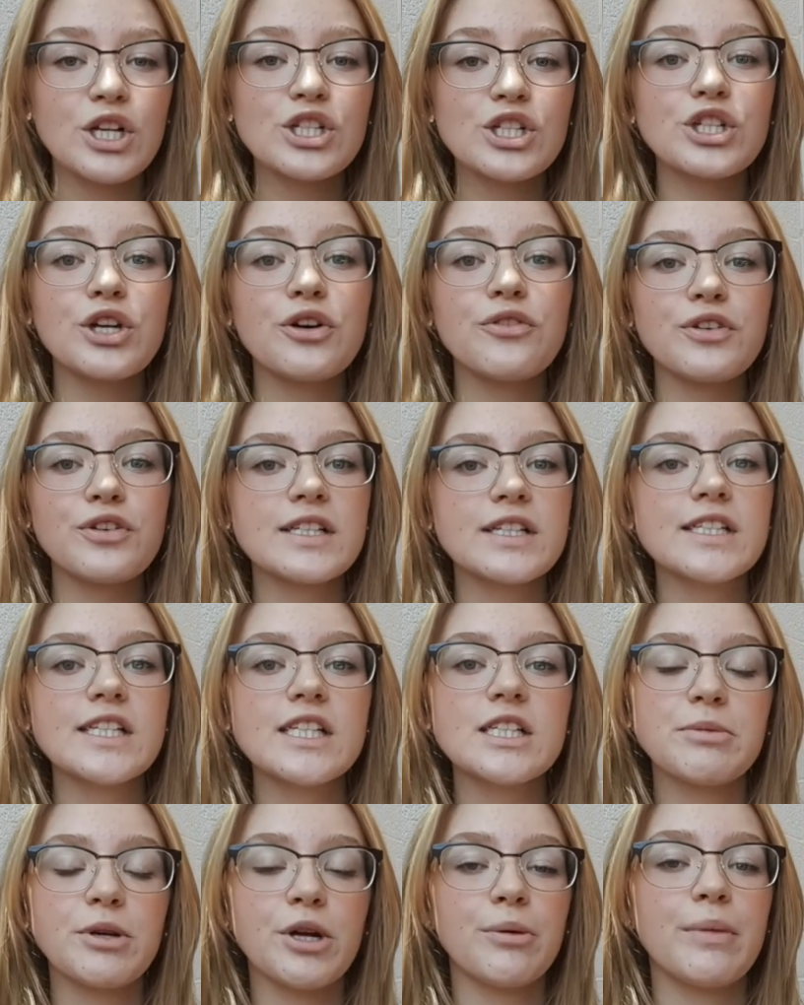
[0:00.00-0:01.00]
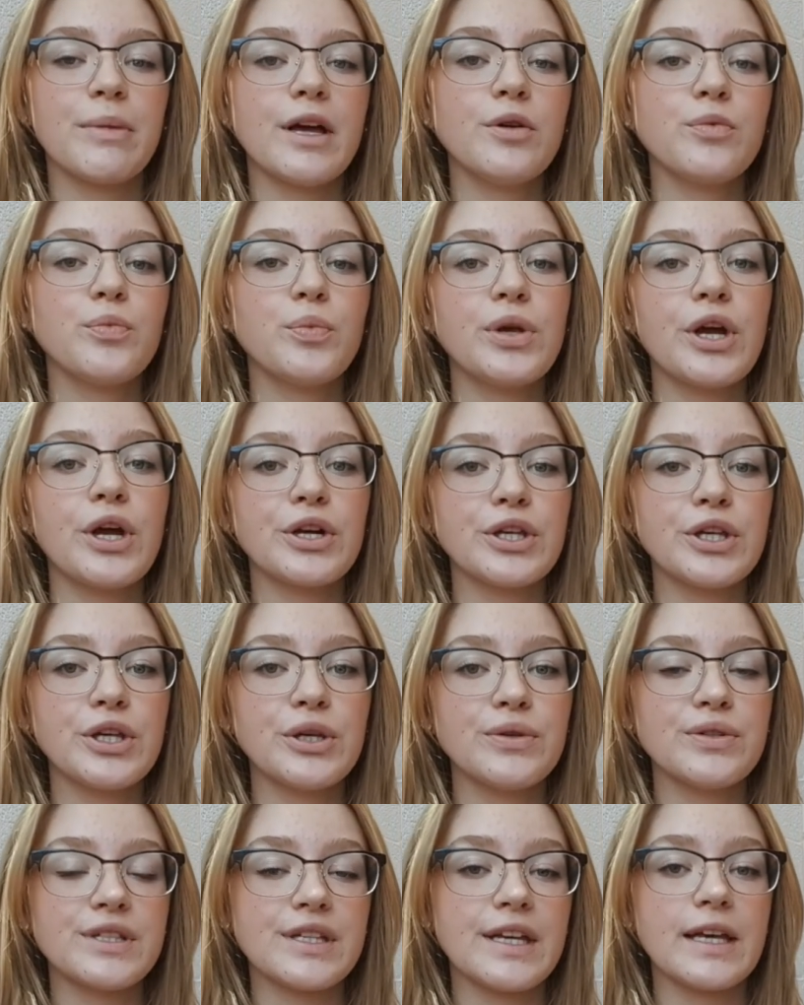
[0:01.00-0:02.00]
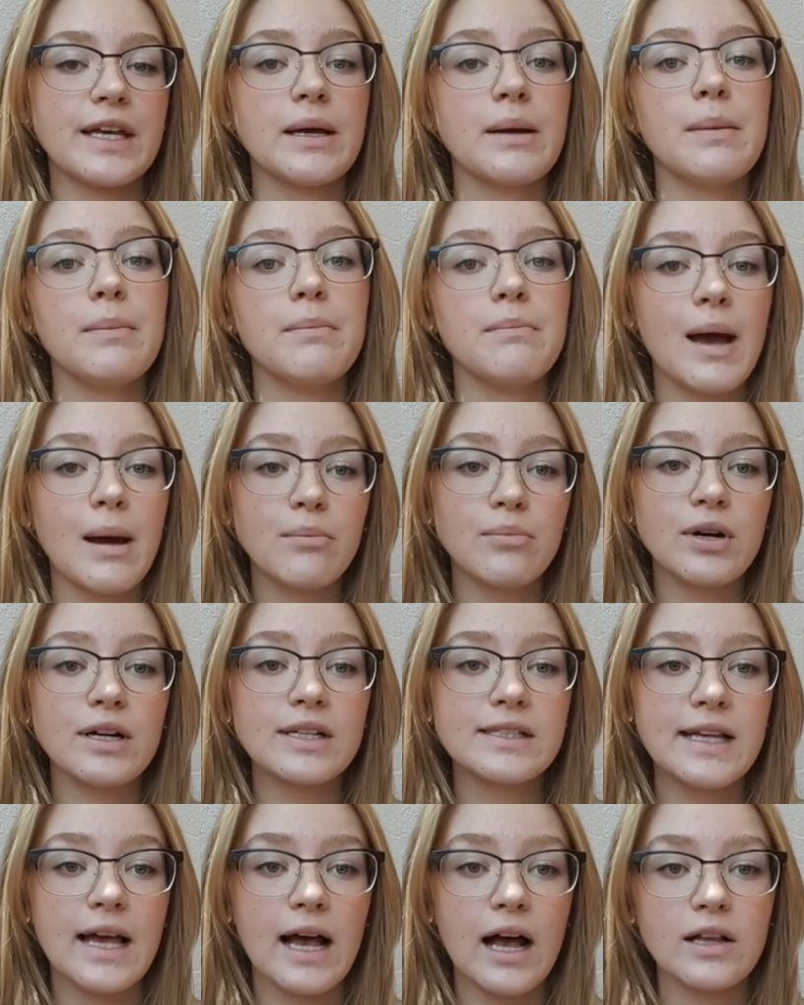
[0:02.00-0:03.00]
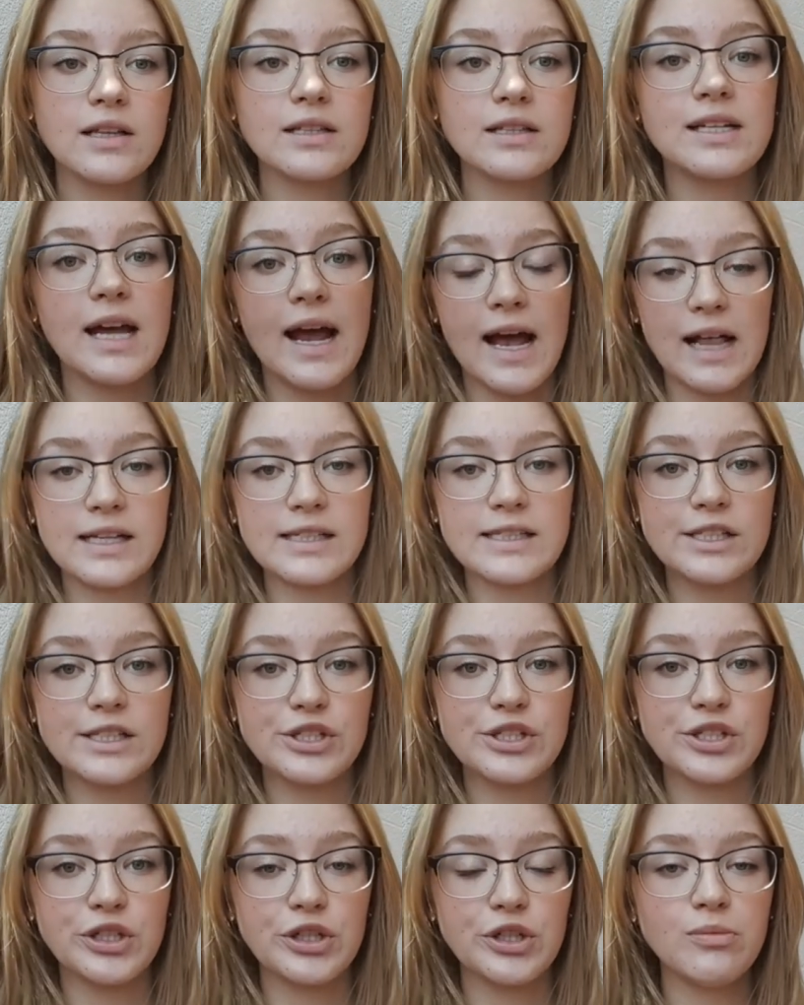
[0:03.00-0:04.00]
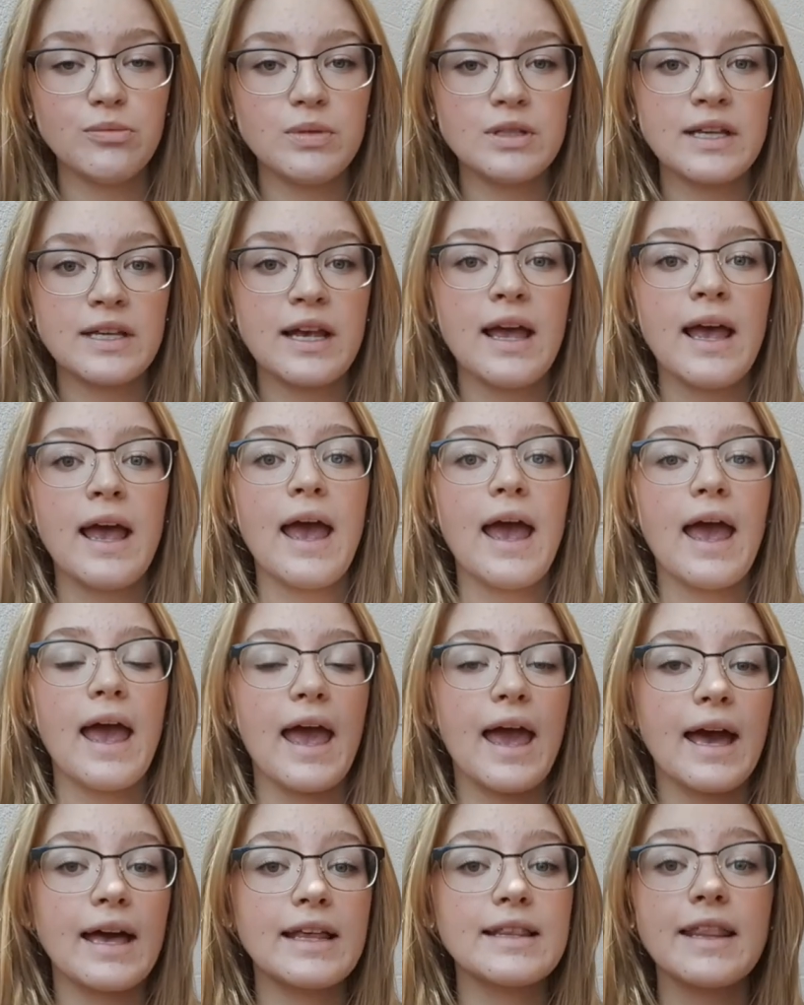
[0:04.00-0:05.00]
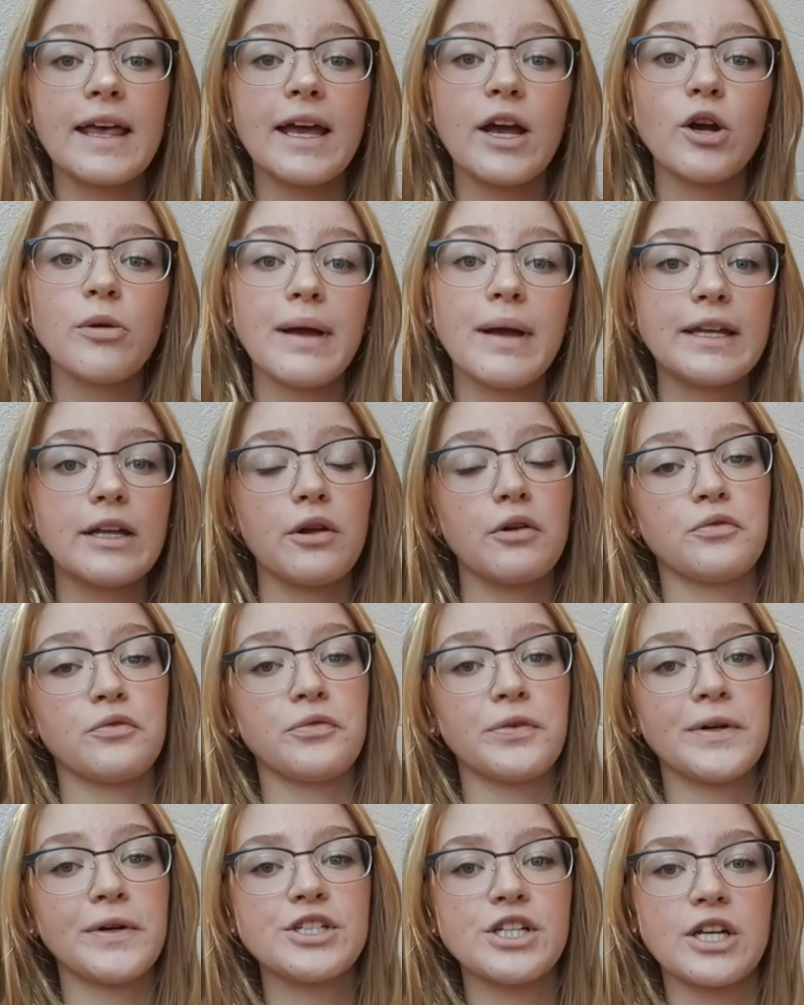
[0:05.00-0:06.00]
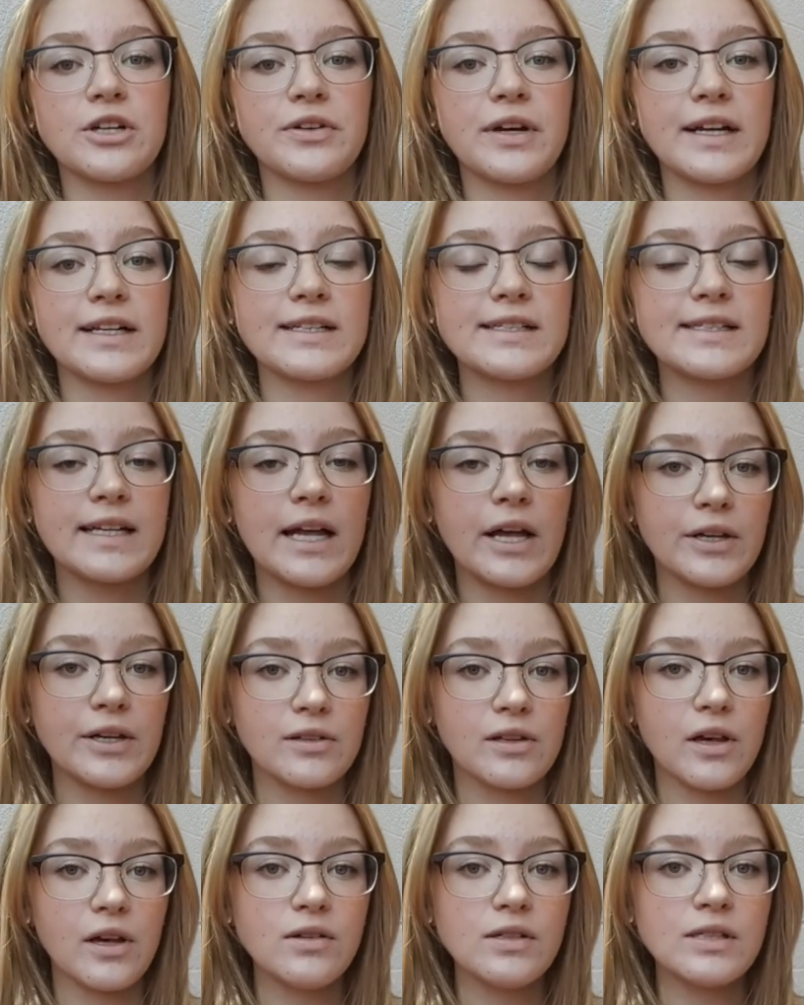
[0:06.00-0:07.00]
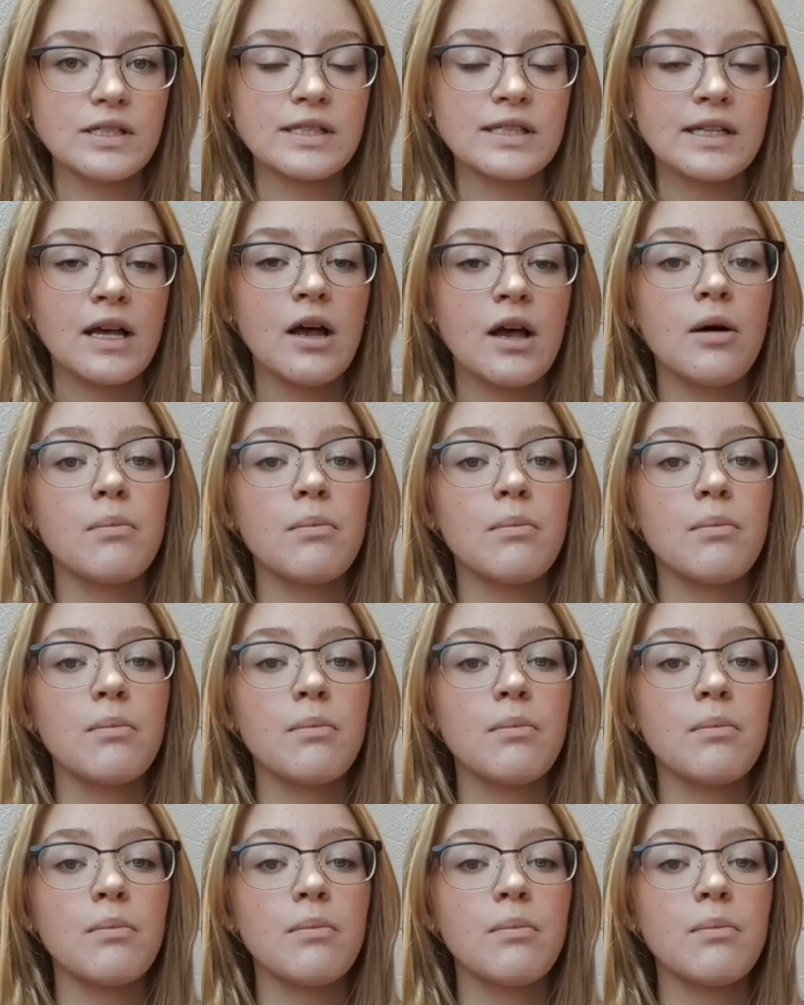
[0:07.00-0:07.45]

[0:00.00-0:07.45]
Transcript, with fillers: So for this experiment, we are using Membra-Cel dialysis tubes and they are made out of regenerated cellulose.